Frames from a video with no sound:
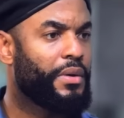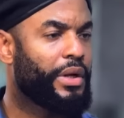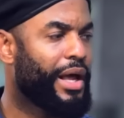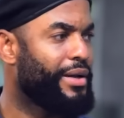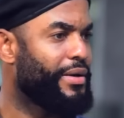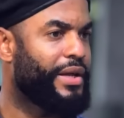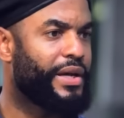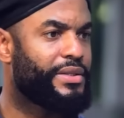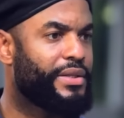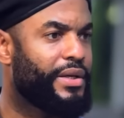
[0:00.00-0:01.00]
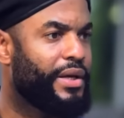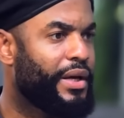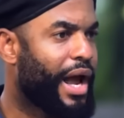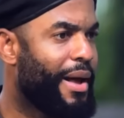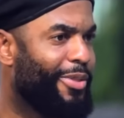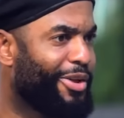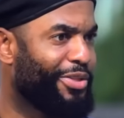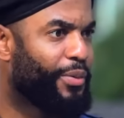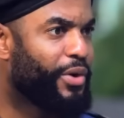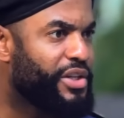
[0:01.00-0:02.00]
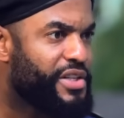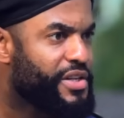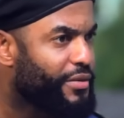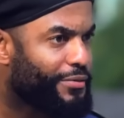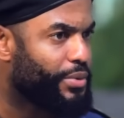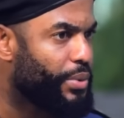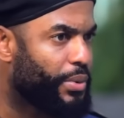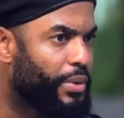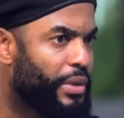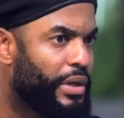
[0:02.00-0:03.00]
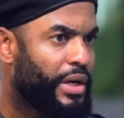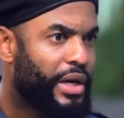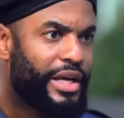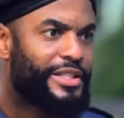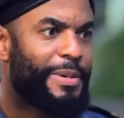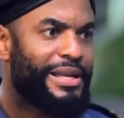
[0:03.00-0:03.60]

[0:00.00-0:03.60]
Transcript: I don't get. I'm not the one eating the food. It's